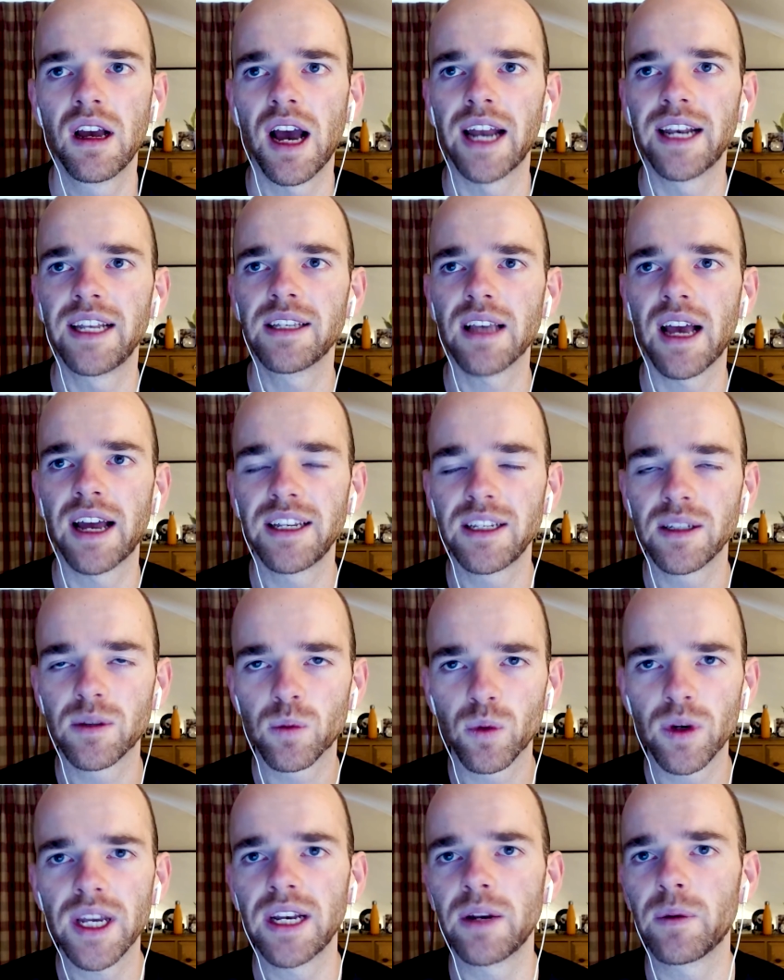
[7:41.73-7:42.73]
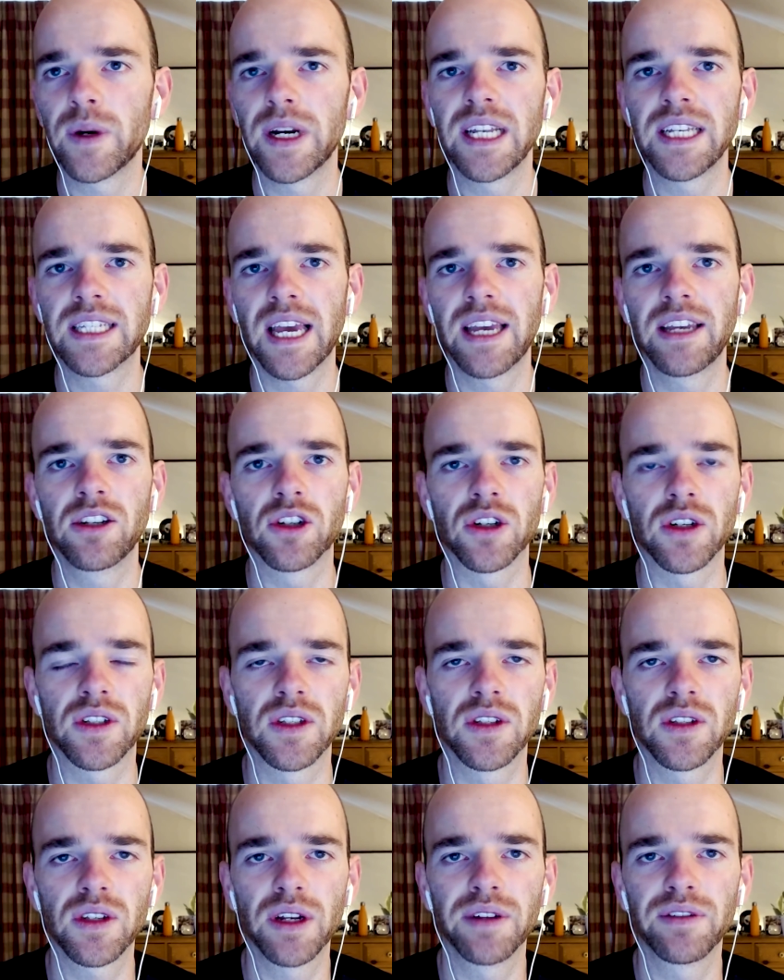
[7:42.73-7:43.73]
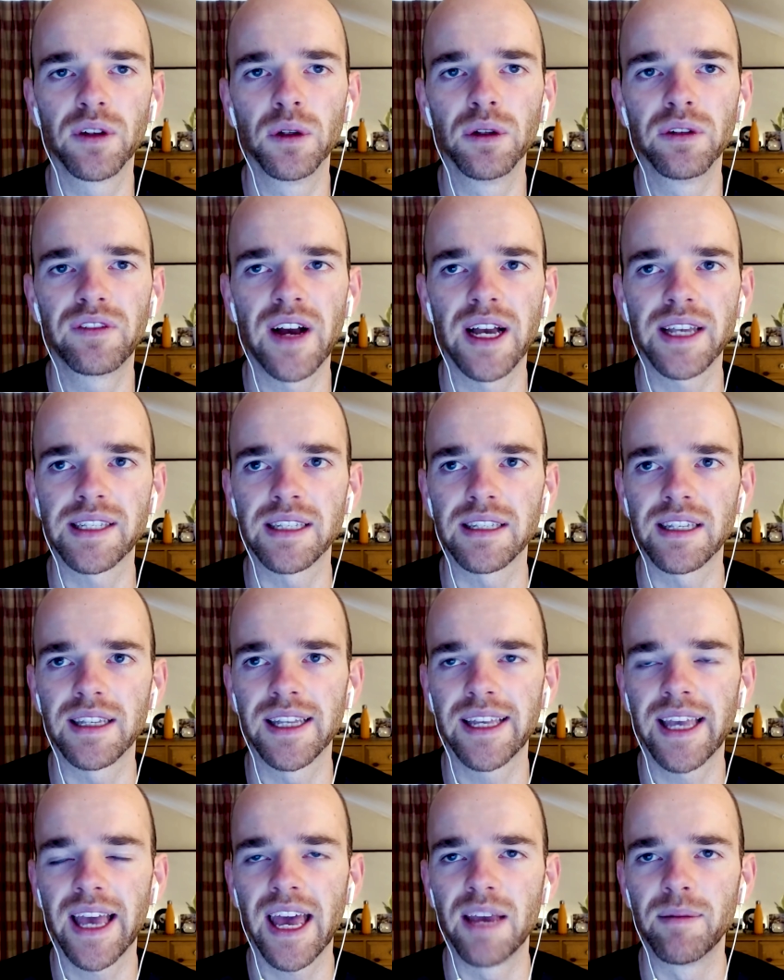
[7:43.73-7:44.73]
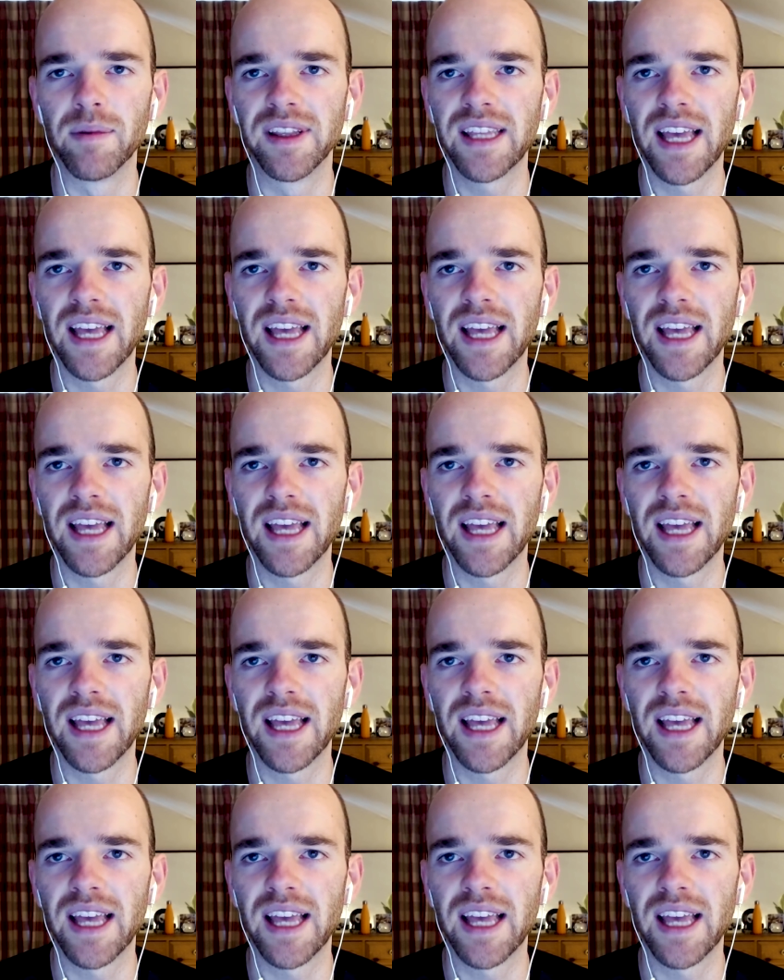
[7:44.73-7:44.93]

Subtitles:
And he's really, really dangerous in sort of all facets of the game.